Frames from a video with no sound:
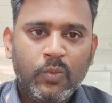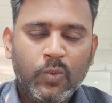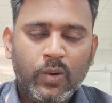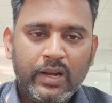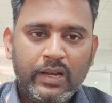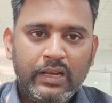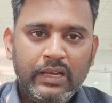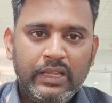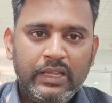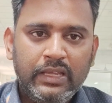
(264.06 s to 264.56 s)

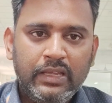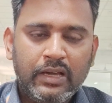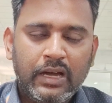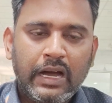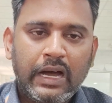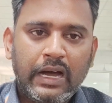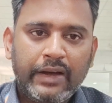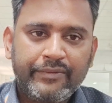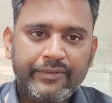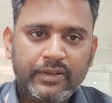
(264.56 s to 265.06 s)
only
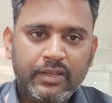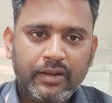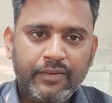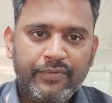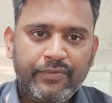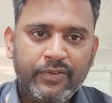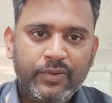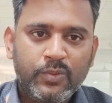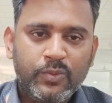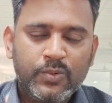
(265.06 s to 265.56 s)
after
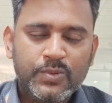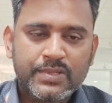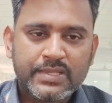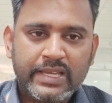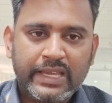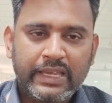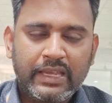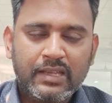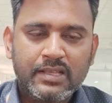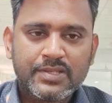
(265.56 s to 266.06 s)
few
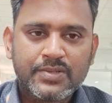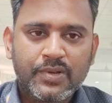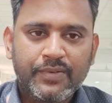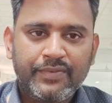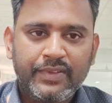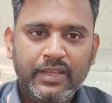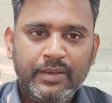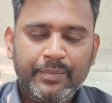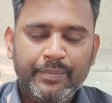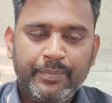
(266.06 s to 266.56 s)
seconds
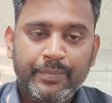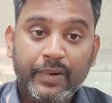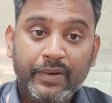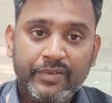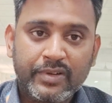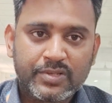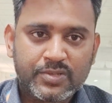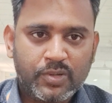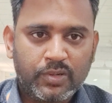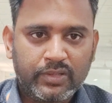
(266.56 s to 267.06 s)
of the
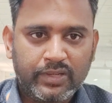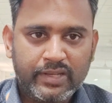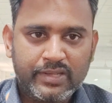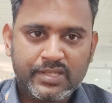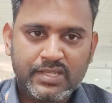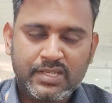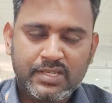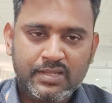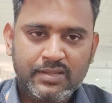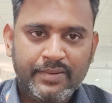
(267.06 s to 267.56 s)
power
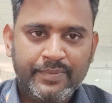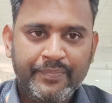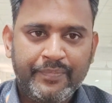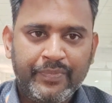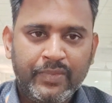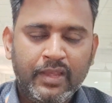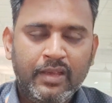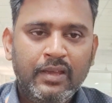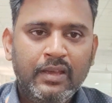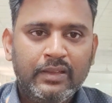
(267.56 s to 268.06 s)
shortage.
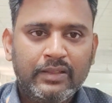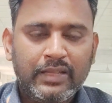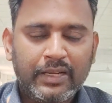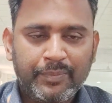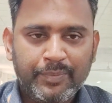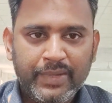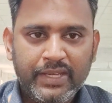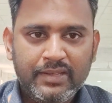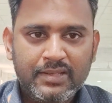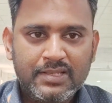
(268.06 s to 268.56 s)

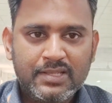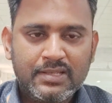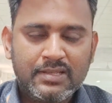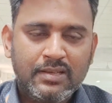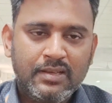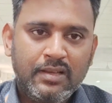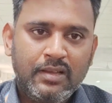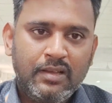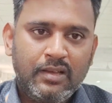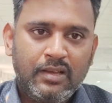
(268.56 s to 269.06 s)
That means
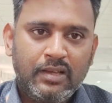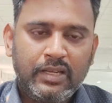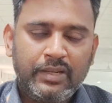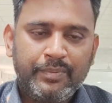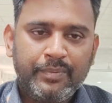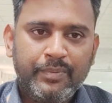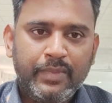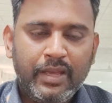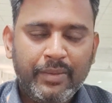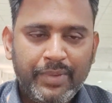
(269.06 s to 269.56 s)
it
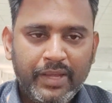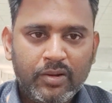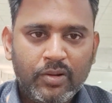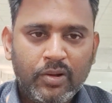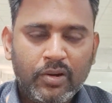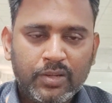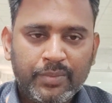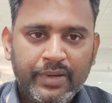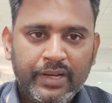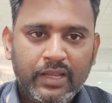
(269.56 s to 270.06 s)
may be an
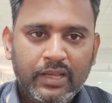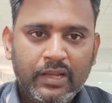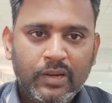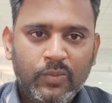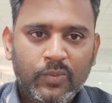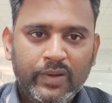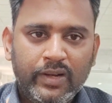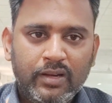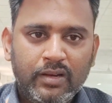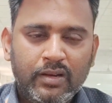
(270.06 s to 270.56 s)
automatical
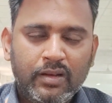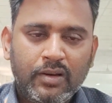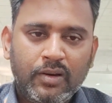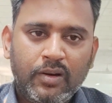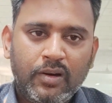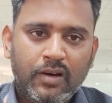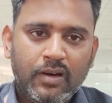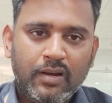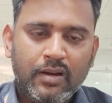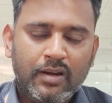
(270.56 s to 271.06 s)
one
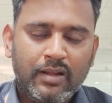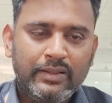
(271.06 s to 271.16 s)
or